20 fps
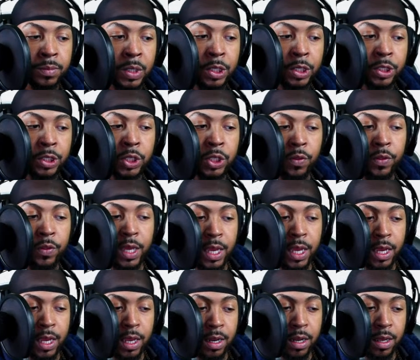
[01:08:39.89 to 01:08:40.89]
So
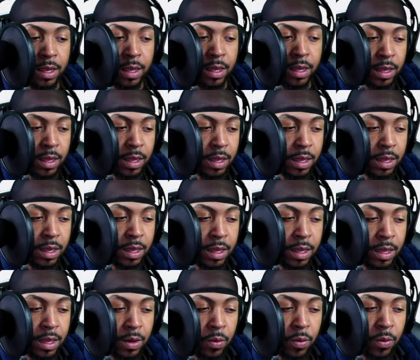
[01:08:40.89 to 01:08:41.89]
then
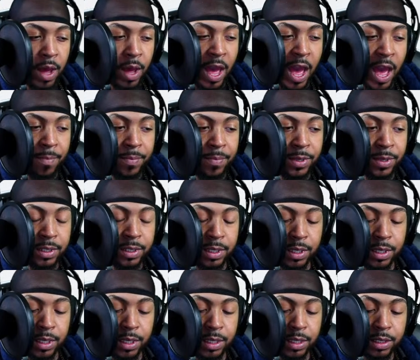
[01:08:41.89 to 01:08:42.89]
what happens
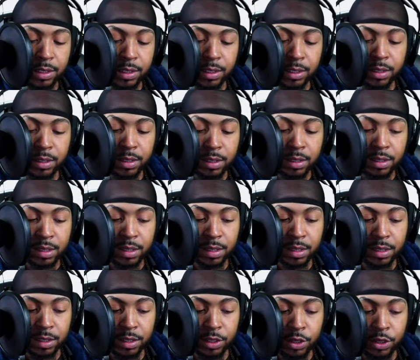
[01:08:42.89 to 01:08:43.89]
is
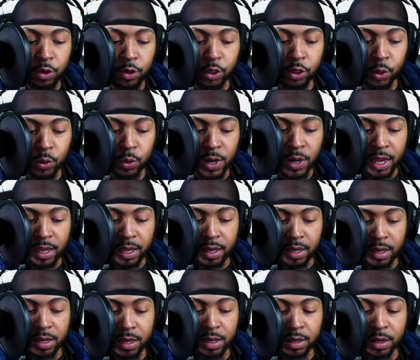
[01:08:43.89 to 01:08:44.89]
you create,
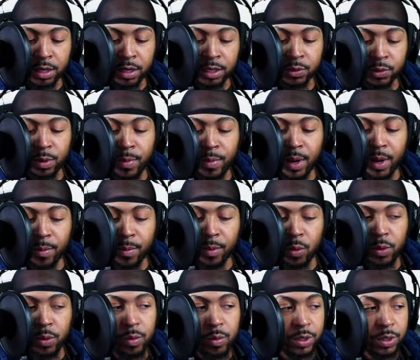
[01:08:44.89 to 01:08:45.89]
because remember
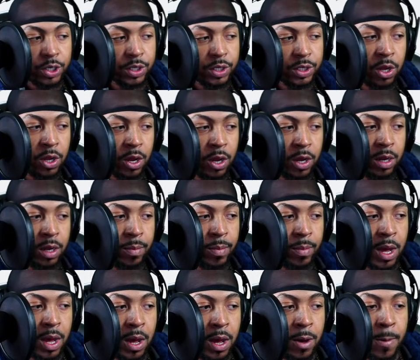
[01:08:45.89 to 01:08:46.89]
we were just talking
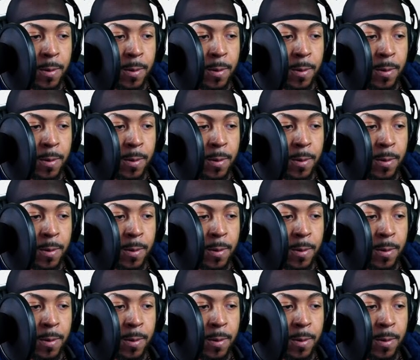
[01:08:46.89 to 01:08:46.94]
about